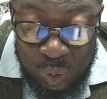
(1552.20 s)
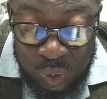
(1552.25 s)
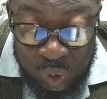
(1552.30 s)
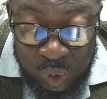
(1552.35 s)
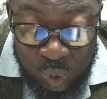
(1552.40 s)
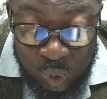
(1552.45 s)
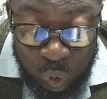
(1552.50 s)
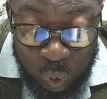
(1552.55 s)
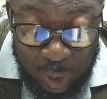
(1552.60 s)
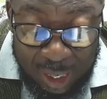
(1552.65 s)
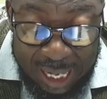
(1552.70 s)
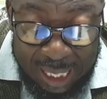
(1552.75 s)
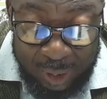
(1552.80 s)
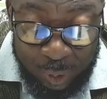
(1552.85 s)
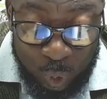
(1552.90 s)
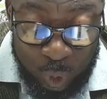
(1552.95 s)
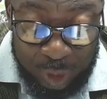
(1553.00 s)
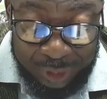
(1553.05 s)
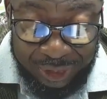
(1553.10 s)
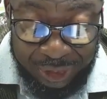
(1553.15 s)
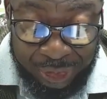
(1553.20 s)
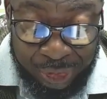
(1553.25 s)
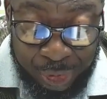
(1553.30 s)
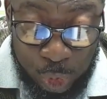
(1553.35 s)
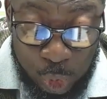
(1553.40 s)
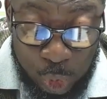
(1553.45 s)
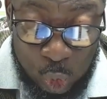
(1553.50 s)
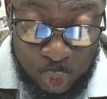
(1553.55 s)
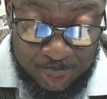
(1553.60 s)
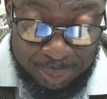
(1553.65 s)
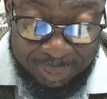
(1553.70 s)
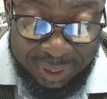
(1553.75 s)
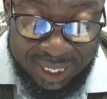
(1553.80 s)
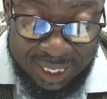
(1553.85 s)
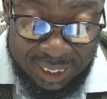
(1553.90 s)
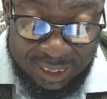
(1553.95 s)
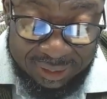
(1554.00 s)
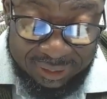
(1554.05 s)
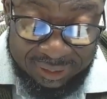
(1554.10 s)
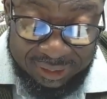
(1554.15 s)
when one told
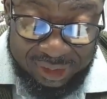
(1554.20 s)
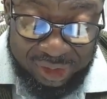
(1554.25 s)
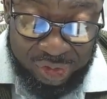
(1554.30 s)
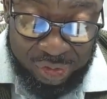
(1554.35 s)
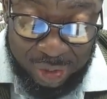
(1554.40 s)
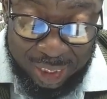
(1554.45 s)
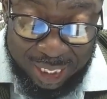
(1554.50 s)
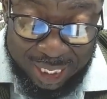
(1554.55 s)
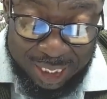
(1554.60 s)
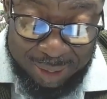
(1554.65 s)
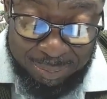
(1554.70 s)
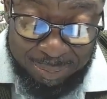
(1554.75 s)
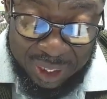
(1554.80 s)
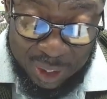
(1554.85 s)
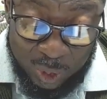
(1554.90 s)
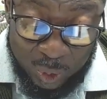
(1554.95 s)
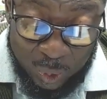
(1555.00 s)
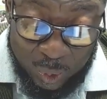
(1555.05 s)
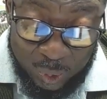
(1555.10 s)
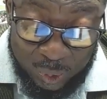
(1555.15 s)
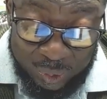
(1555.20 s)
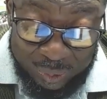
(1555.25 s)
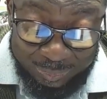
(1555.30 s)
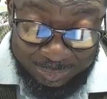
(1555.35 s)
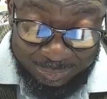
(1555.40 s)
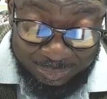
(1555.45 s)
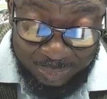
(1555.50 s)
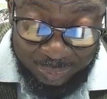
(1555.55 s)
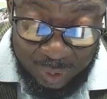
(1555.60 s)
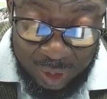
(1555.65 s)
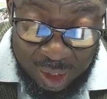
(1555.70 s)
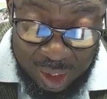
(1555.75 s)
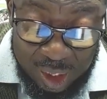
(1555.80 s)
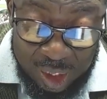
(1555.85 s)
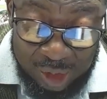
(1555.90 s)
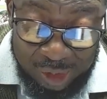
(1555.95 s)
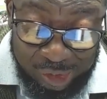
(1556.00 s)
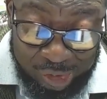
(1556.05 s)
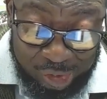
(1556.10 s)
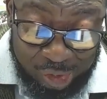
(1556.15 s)
me, saying, Behold,
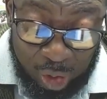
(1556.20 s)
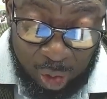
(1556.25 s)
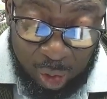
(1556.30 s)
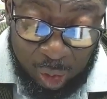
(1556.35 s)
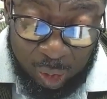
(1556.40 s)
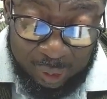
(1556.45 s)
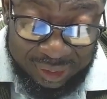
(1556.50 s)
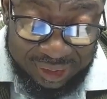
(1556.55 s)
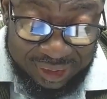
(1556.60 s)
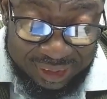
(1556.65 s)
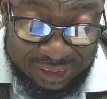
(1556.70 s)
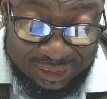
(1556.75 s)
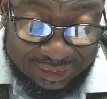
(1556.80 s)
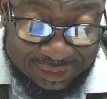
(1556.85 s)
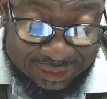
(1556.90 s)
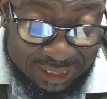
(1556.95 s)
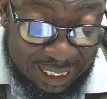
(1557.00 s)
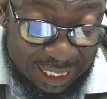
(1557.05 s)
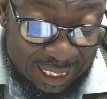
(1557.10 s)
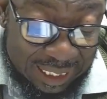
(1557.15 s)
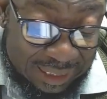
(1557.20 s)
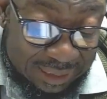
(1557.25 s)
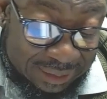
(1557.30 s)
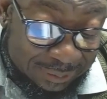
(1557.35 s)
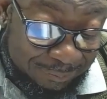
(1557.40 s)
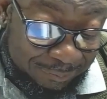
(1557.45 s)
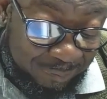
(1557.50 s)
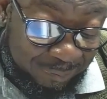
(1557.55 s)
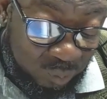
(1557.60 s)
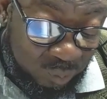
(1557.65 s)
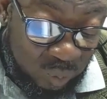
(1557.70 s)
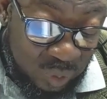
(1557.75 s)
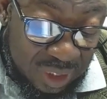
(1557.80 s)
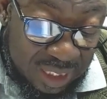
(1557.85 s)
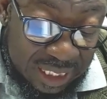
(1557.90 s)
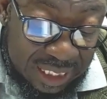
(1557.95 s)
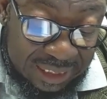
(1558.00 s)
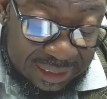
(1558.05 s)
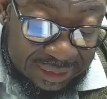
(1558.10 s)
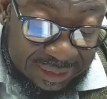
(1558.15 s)
Saul is dead,
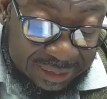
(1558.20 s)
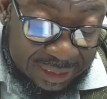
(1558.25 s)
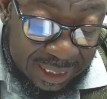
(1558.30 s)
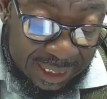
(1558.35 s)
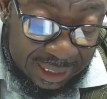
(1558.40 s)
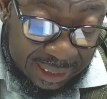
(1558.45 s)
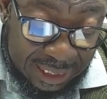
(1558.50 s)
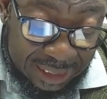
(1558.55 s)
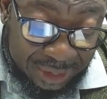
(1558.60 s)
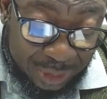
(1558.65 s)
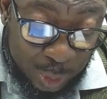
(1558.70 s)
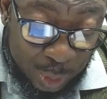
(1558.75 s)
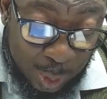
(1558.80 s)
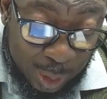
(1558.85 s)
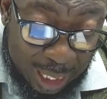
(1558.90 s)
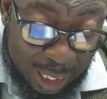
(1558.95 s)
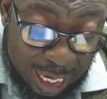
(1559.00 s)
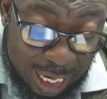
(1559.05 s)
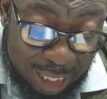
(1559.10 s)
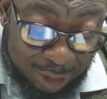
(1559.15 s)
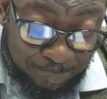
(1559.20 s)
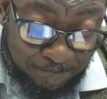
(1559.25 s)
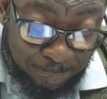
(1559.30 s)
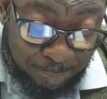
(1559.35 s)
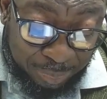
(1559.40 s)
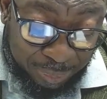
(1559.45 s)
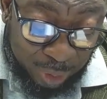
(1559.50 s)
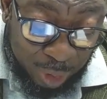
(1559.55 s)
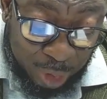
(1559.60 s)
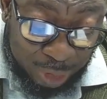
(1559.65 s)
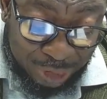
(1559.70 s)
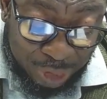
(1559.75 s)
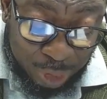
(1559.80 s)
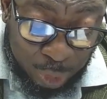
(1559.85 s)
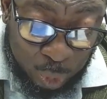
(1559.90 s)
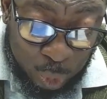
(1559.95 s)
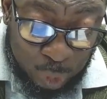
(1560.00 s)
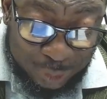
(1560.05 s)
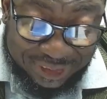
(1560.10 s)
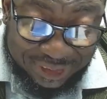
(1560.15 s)
thinking to have brought
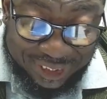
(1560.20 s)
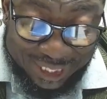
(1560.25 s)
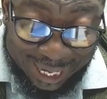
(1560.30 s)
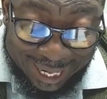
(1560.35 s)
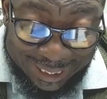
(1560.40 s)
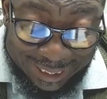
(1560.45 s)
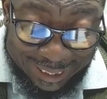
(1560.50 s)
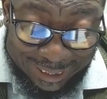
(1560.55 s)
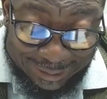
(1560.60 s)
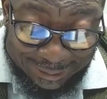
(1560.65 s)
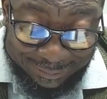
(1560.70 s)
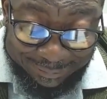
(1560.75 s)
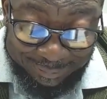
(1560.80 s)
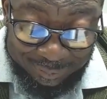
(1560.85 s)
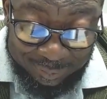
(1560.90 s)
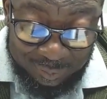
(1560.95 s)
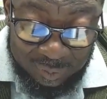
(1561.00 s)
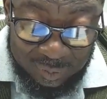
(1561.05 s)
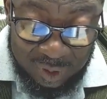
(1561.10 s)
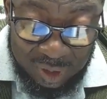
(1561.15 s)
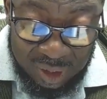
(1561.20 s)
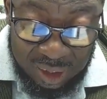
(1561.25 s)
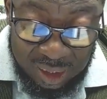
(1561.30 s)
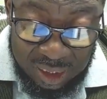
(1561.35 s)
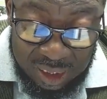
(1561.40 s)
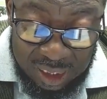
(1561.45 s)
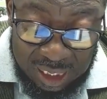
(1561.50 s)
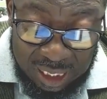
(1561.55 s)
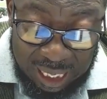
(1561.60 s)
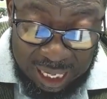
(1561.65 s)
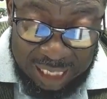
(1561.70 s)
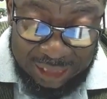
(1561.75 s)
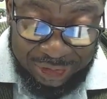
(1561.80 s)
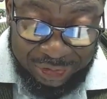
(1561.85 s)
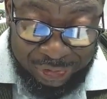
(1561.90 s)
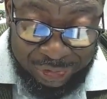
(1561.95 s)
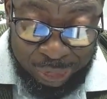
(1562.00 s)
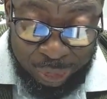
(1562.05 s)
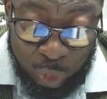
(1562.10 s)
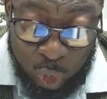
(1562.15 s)
good tidings, I
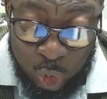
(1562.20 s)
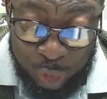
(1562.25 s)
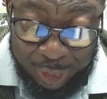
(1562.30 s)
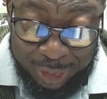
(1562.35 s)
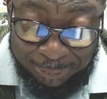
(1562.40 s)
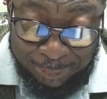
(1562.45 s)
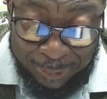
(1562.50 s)
took hold of